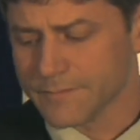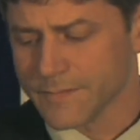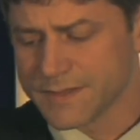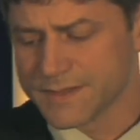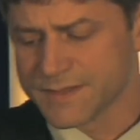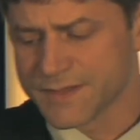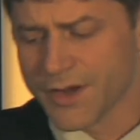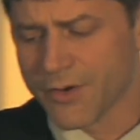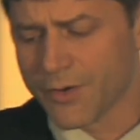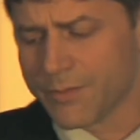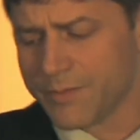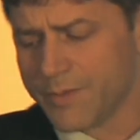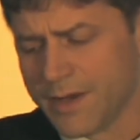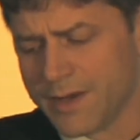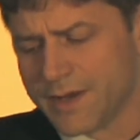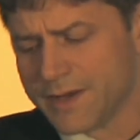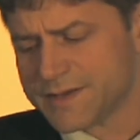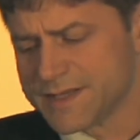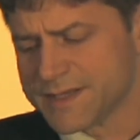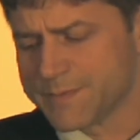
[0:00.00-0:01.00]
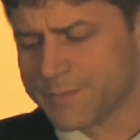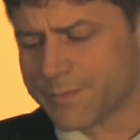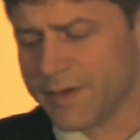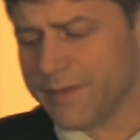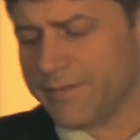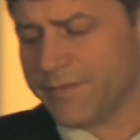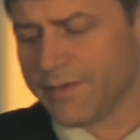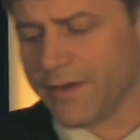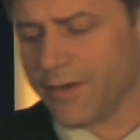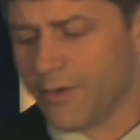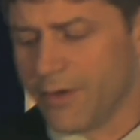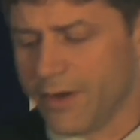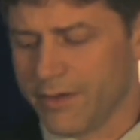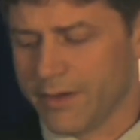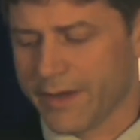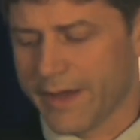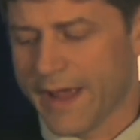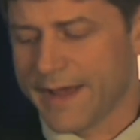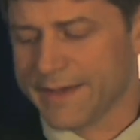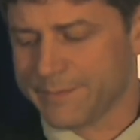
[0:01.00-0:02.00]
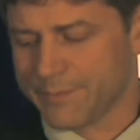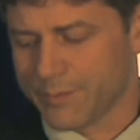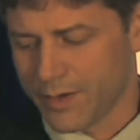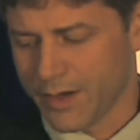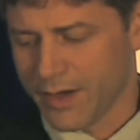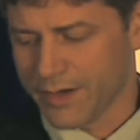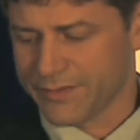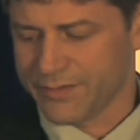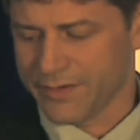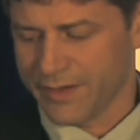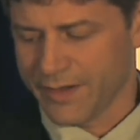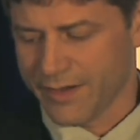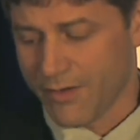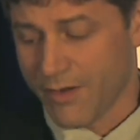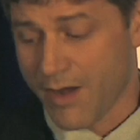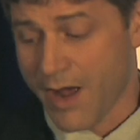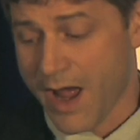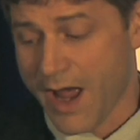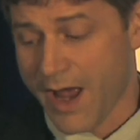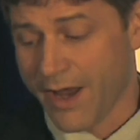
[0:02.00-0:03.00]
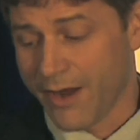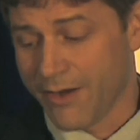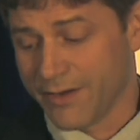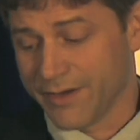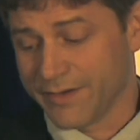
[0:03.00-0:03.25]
So just briefly, oil and gas production in Ohio.